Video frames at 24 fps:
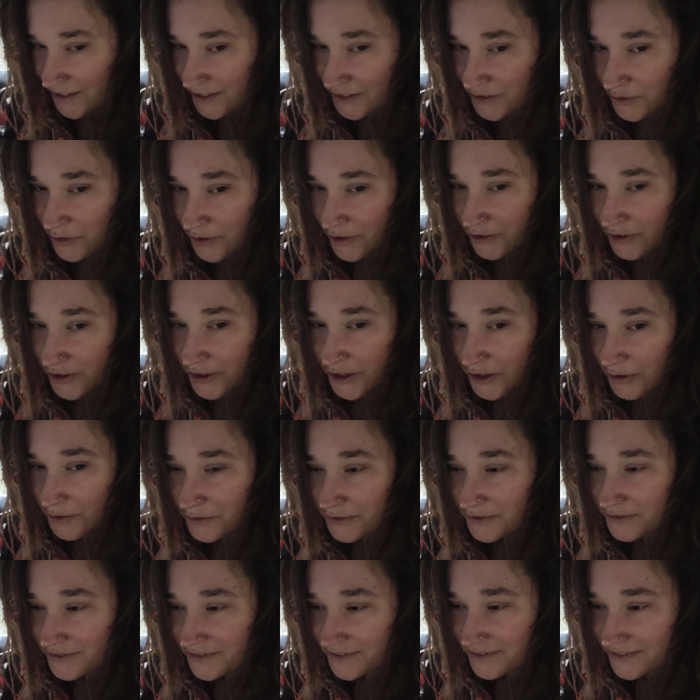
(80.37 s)
So there you go.
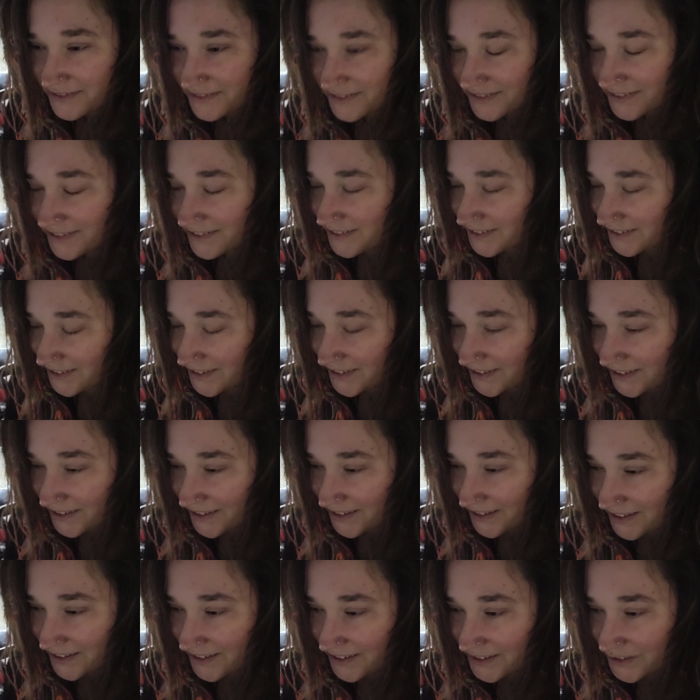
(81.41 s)

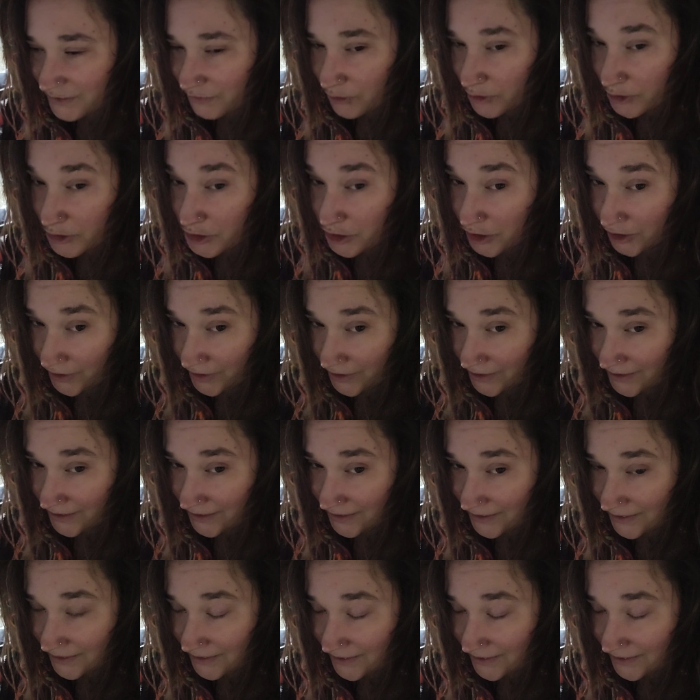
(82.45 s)
It's very chilly.